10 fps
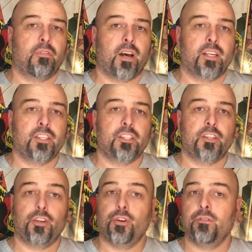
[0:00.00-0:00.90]

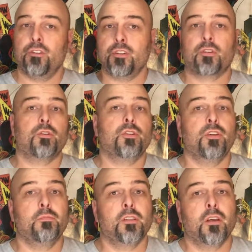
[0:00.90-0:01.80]
DC Universe
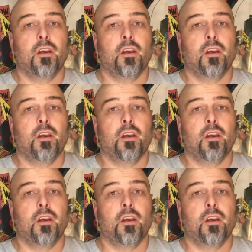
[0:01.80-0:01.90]
costumes,